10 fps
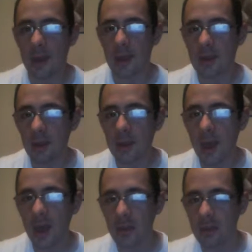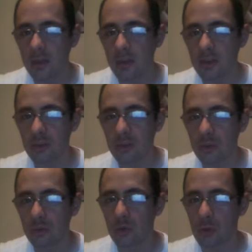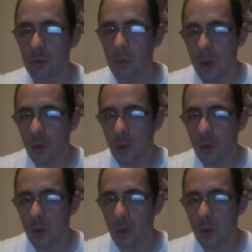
And now you got this new group,